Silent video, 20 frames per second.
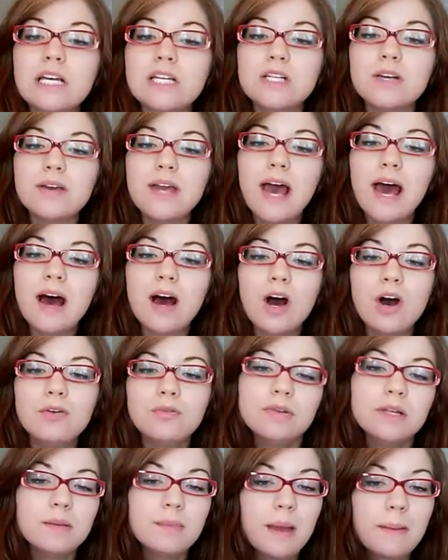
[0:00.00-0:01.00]
So yeah,
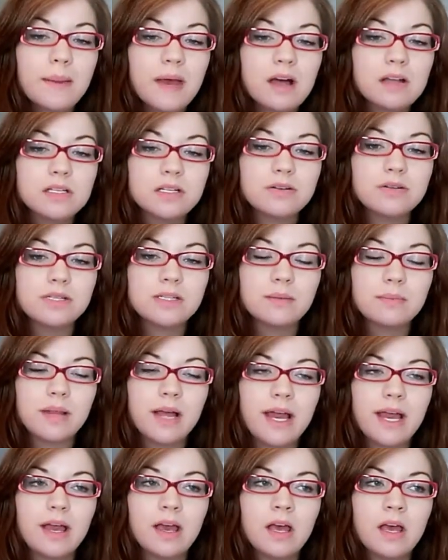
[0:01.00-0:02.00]
hopefully maybe I'll do some
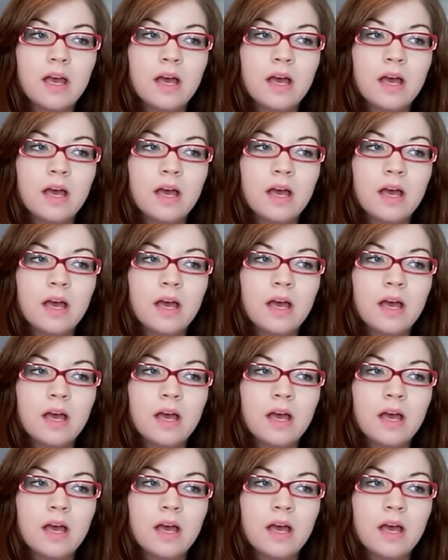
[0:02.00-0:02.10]
like